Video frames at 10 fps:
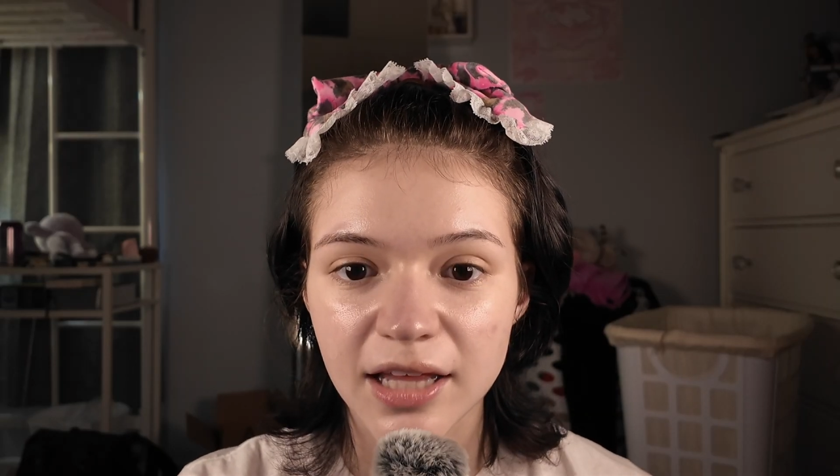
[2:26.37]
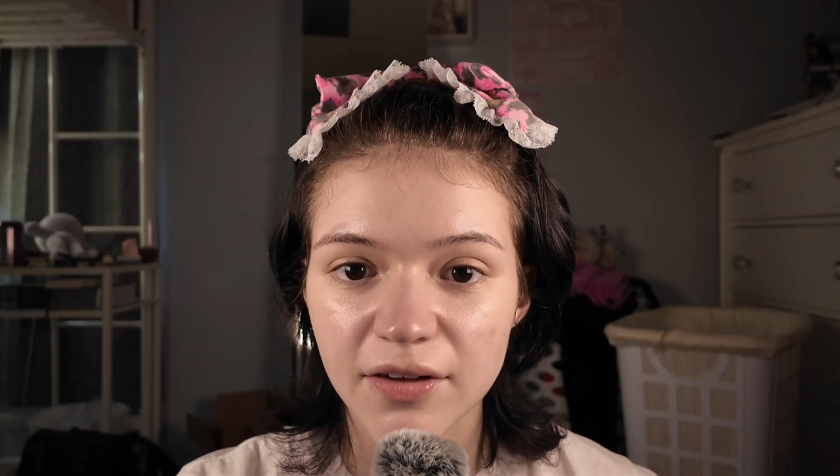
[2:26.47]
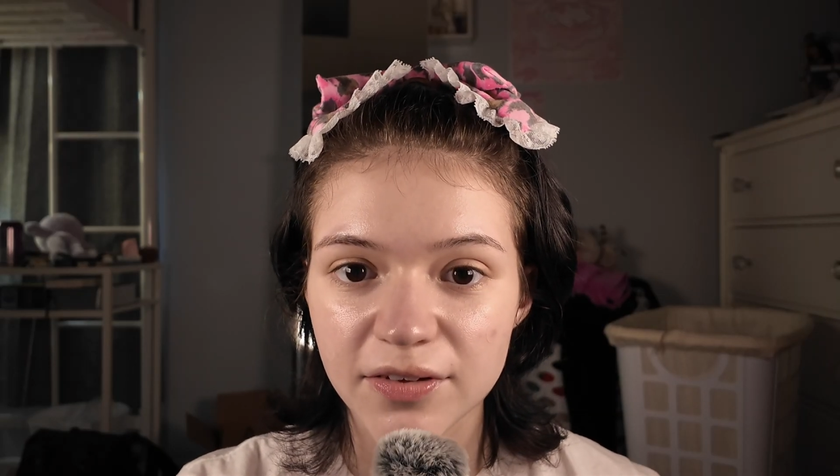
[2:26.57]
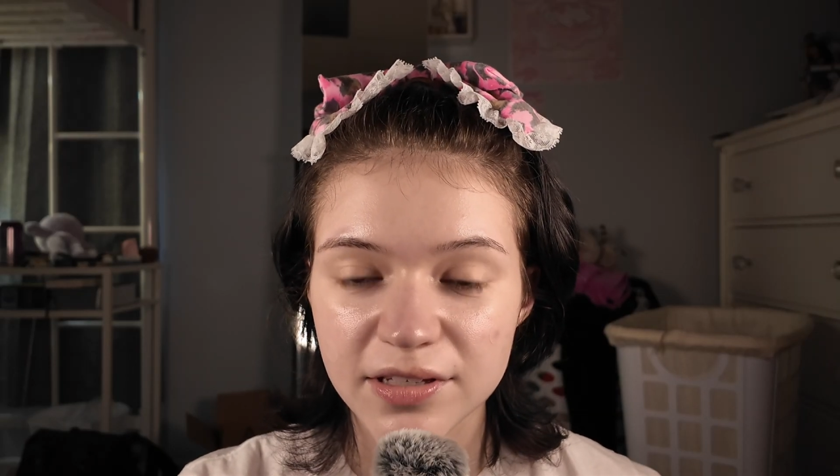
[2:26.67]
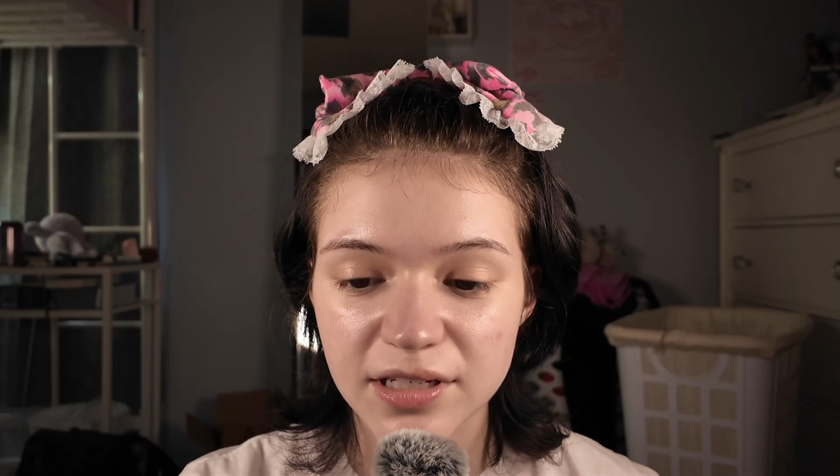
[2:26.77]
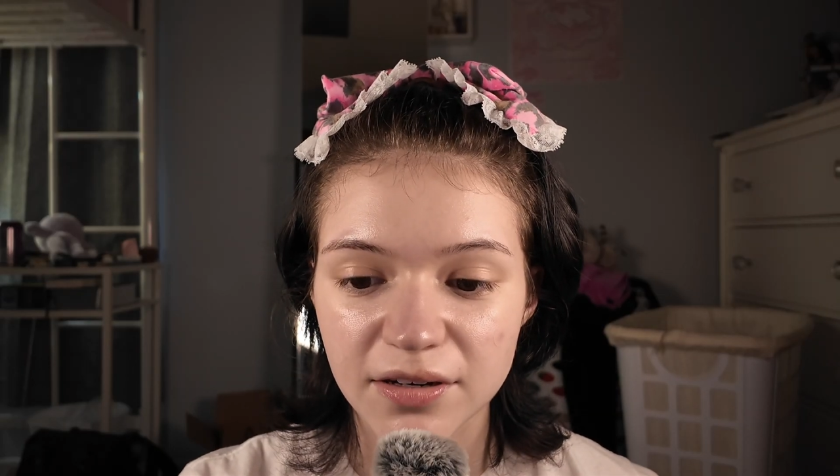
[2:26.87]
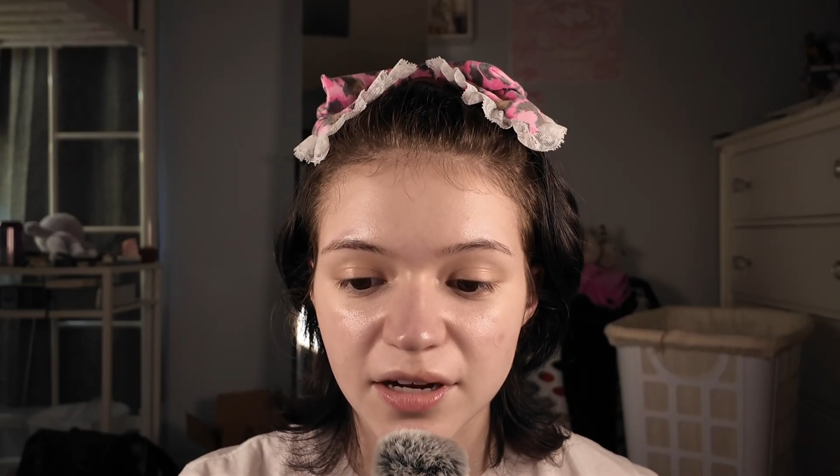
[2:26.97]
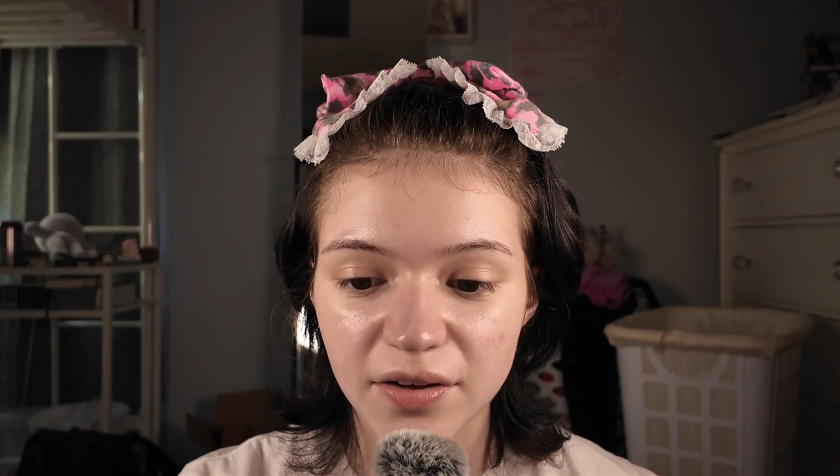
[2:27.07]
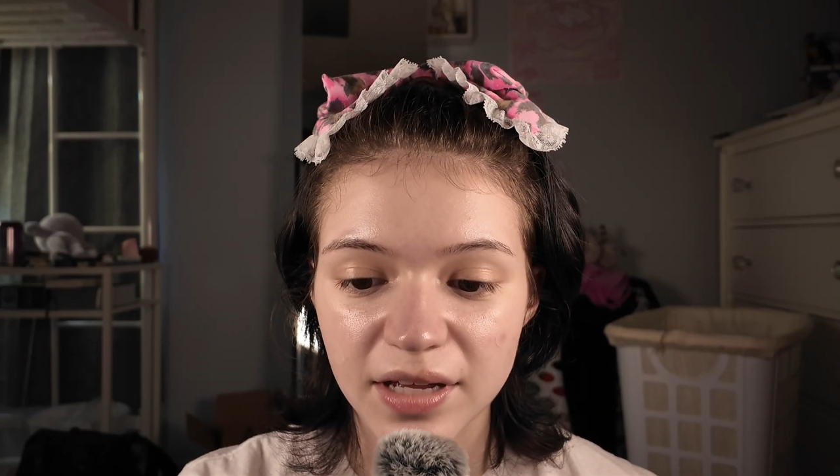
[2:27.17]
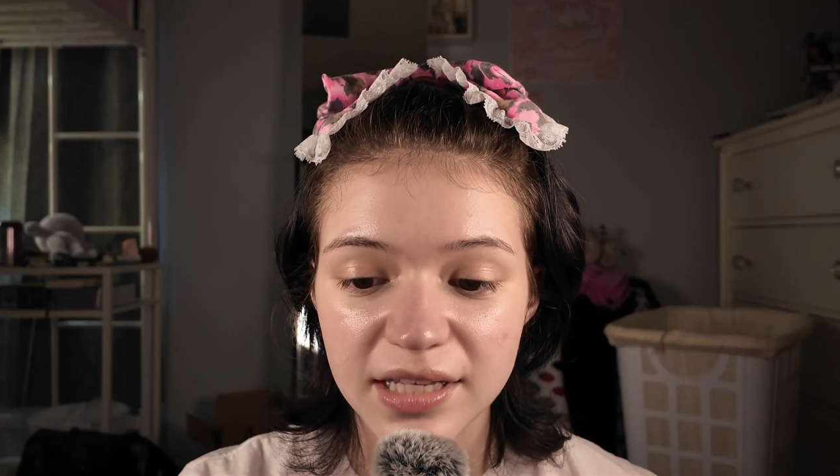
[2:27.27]
Level 0
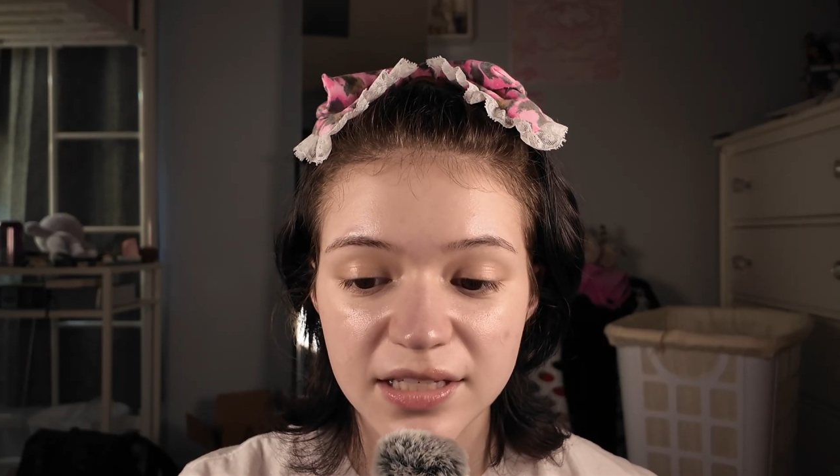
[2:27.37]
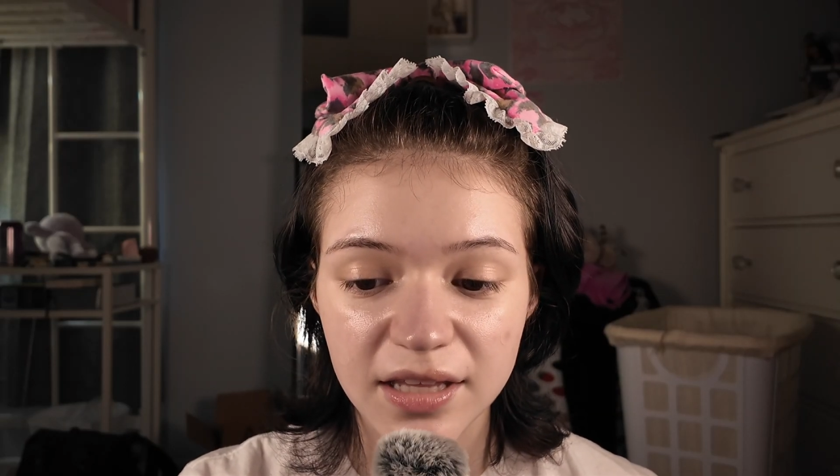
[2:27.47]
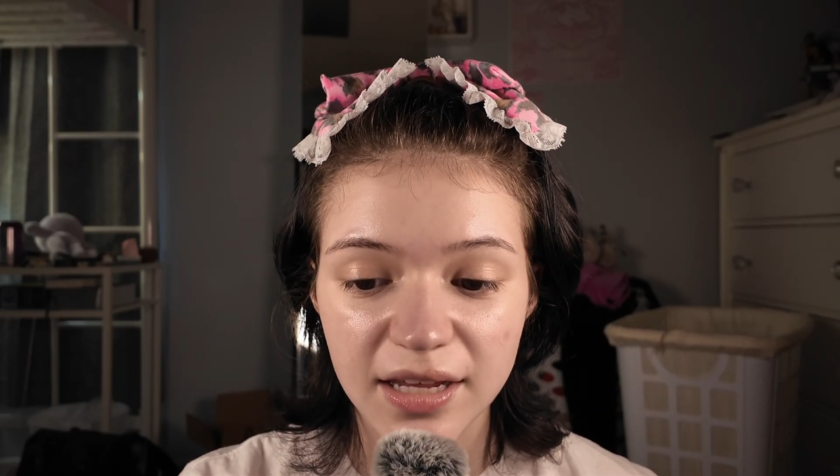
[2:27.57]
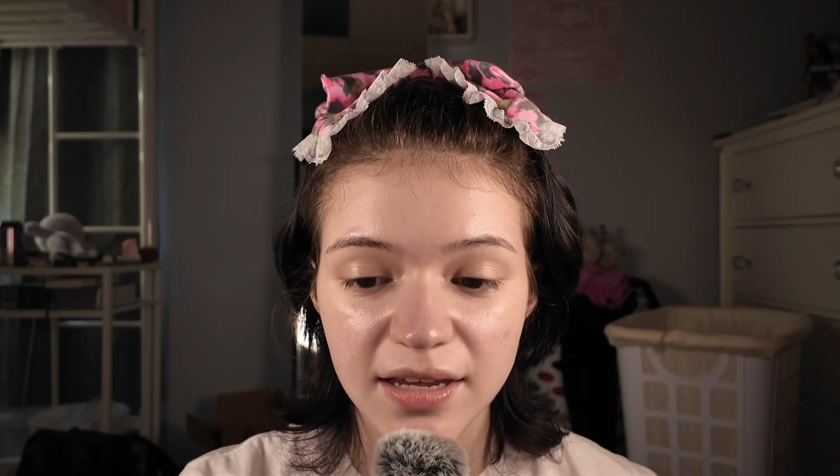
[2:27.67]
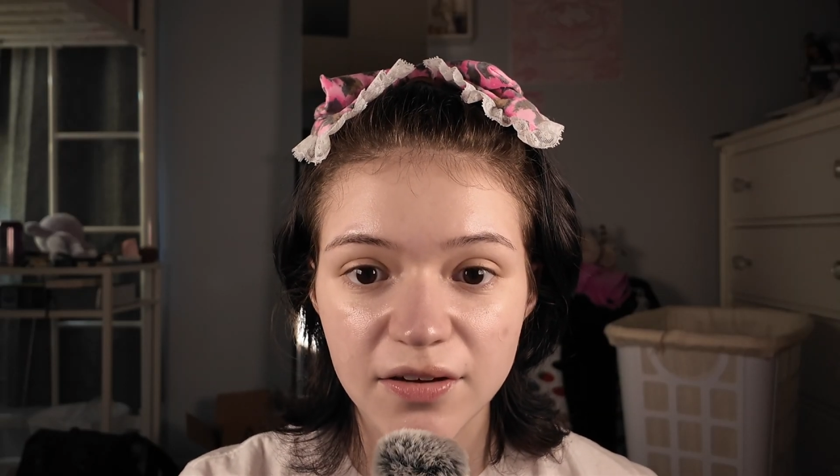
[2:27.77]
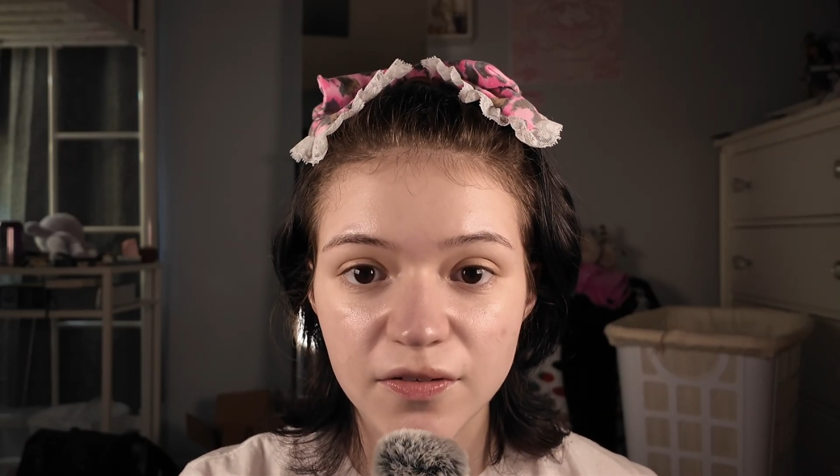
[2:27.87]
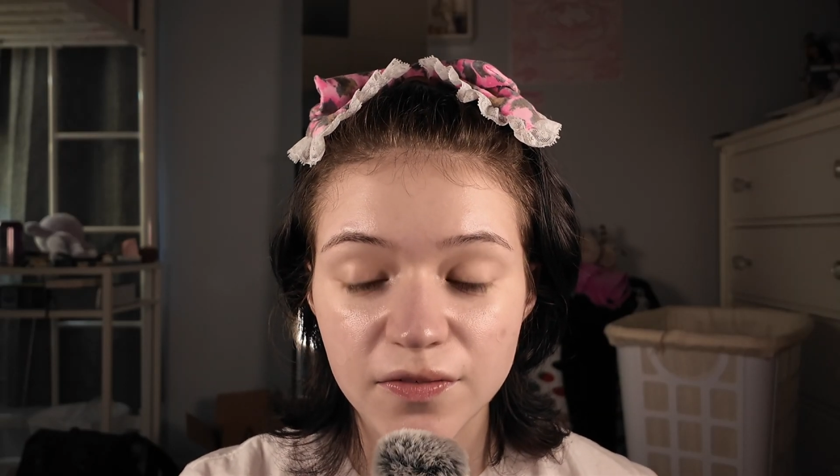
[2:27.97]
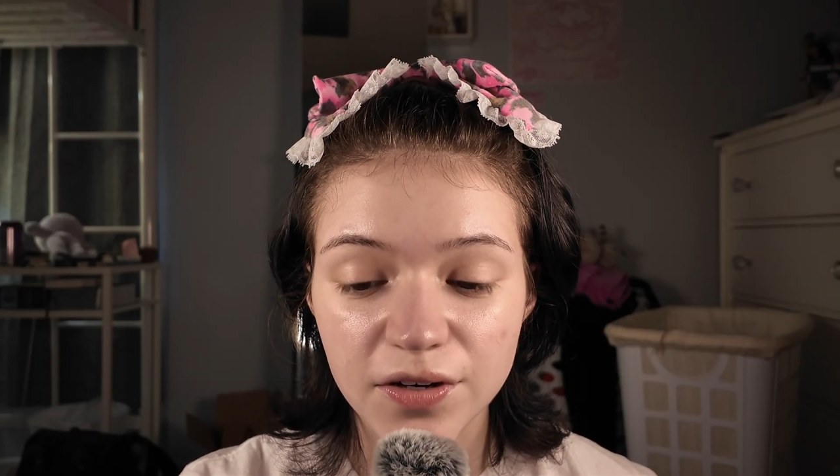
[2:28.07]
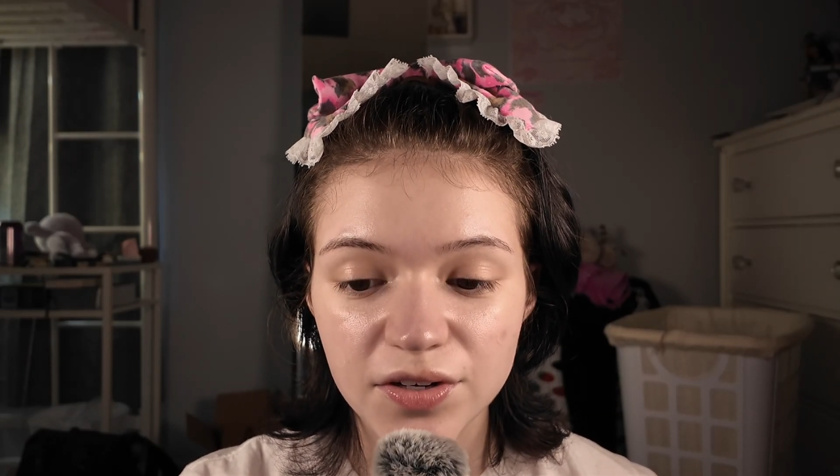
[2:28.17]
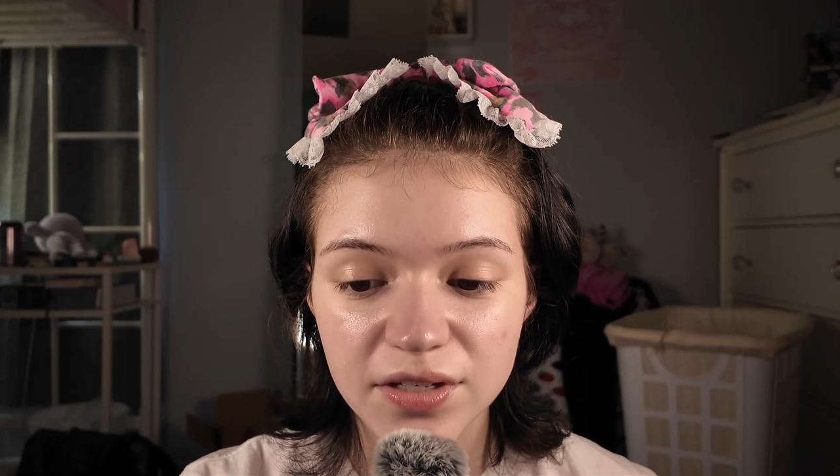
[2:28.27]
is the
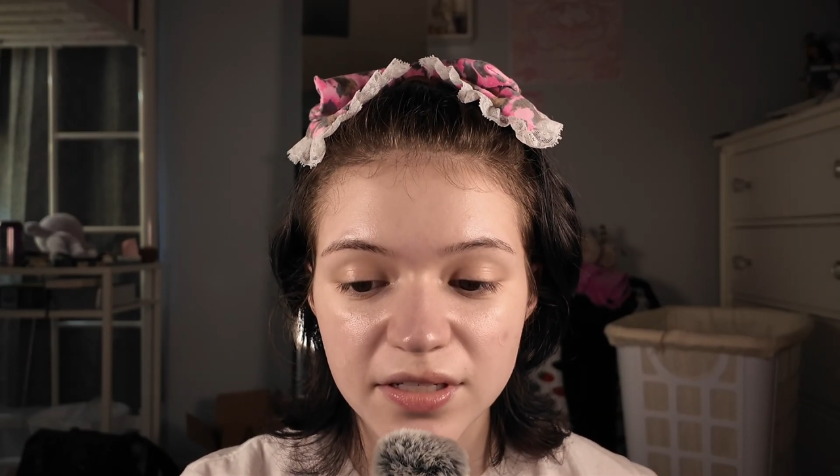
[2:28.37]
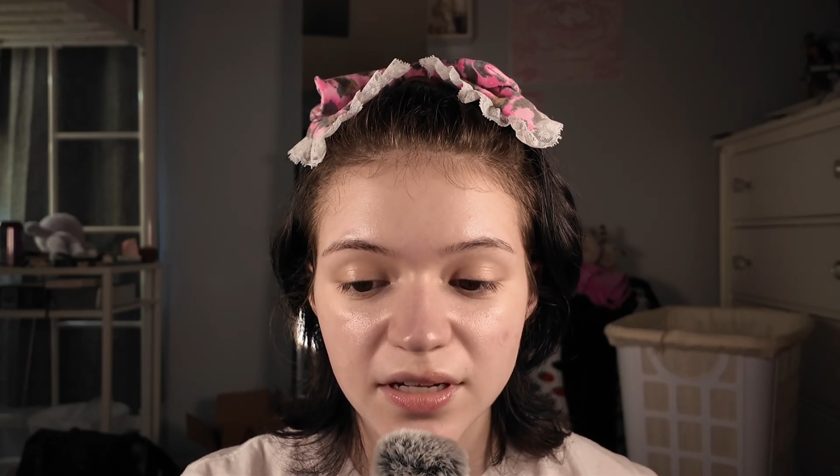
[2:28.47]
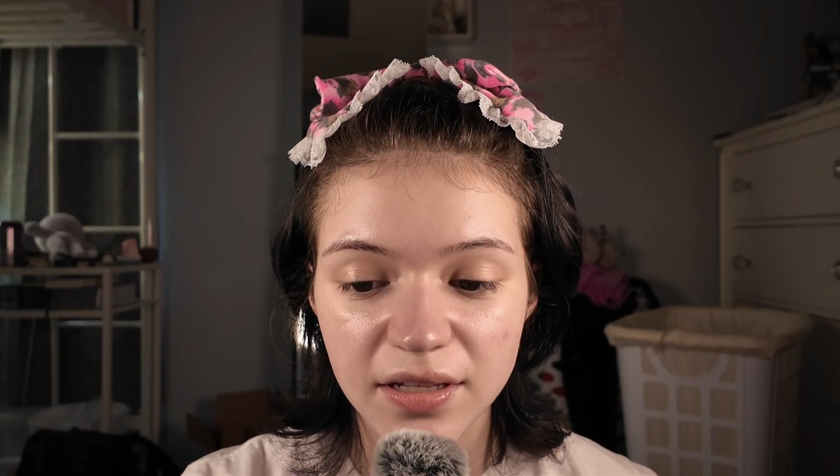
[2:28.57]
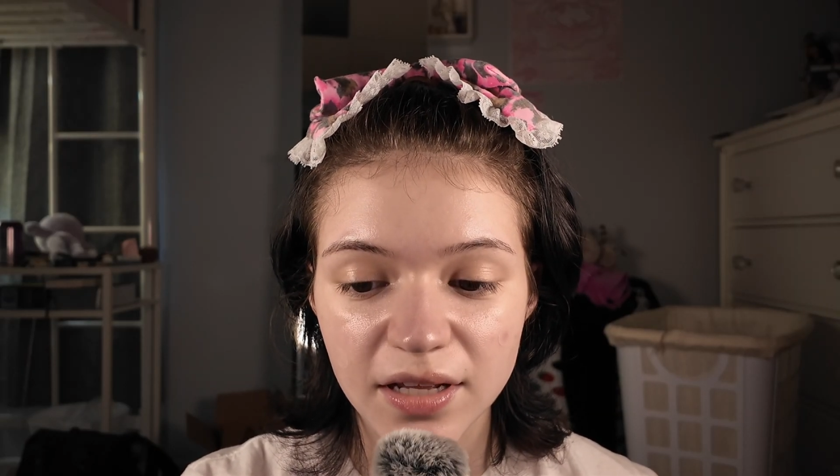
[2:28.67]
first